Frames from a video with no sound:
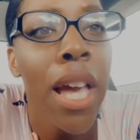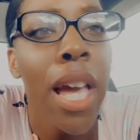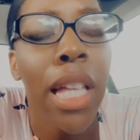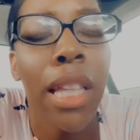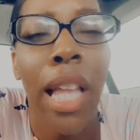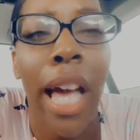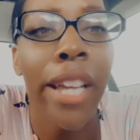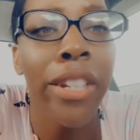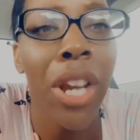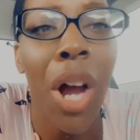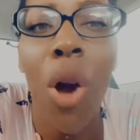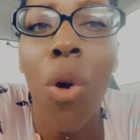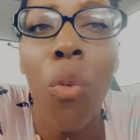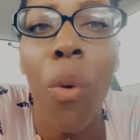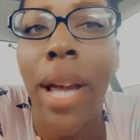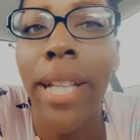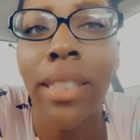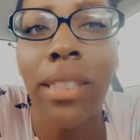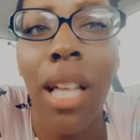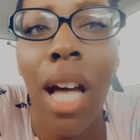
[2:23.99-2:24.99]
Like, don't
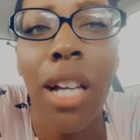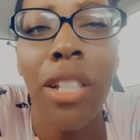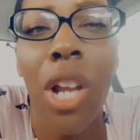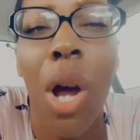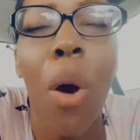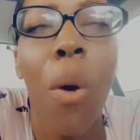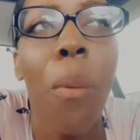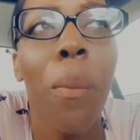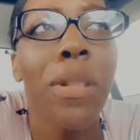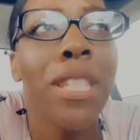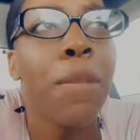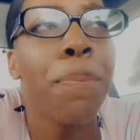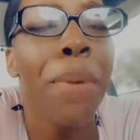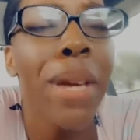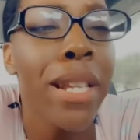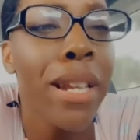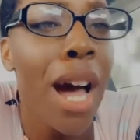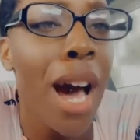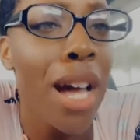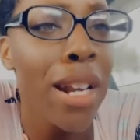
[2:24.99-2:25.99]

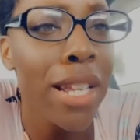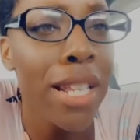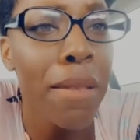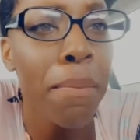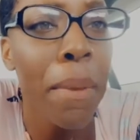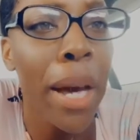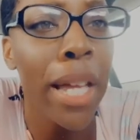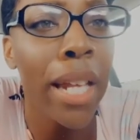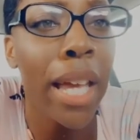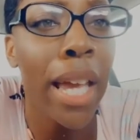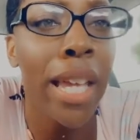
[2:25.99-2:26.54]
spend all this money